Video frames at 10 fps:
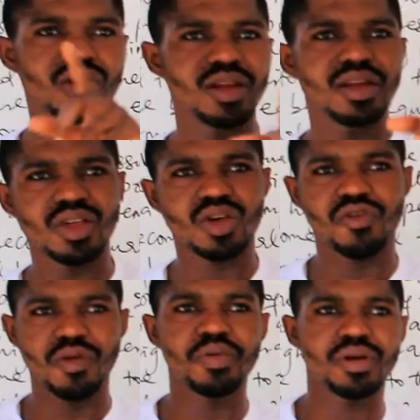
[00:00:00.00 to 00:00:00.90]
on the nature
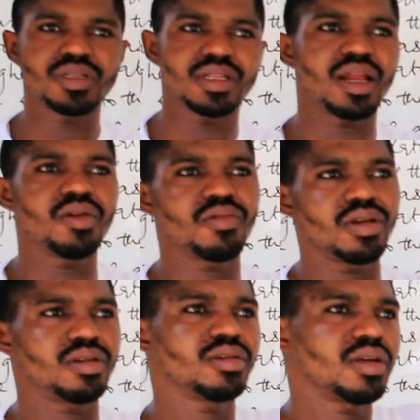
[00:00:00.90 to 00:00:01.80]
of impurity in that
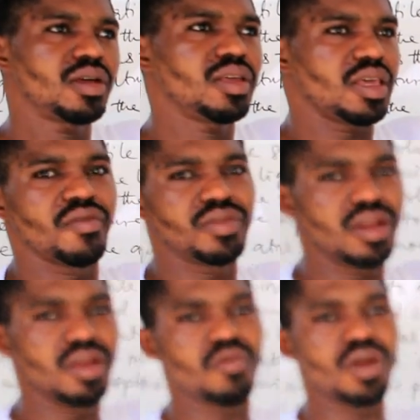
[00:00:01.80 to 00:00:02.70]
liquid. If
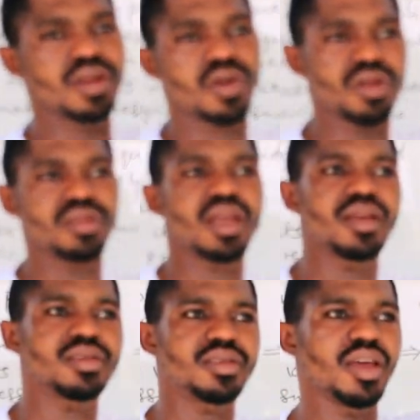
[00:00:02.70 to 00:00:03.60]

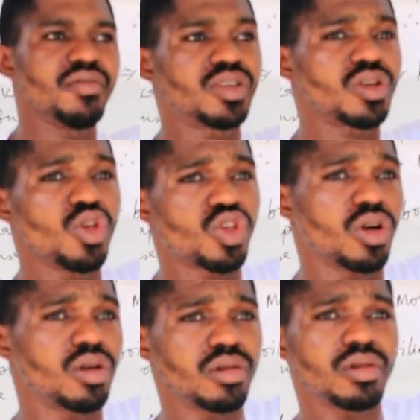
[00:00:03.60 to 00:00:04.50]
the
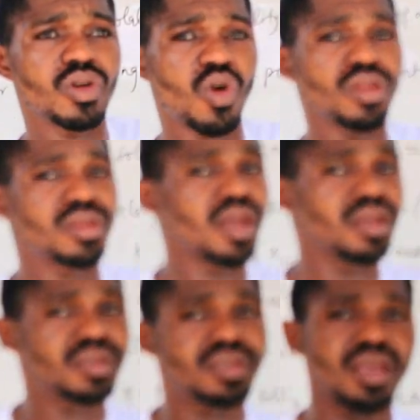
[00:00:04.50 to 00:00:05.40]
solution
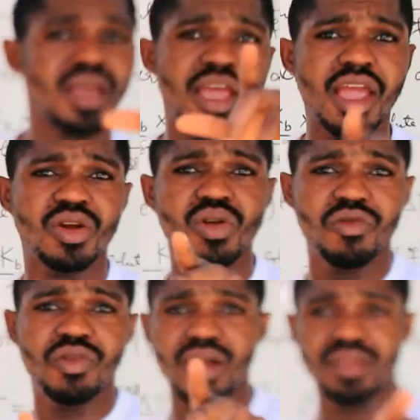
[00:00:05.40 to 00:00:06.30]
contains a
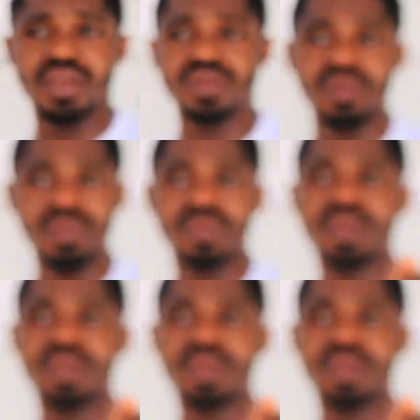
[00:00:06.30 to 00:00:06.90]
non-volatile solute,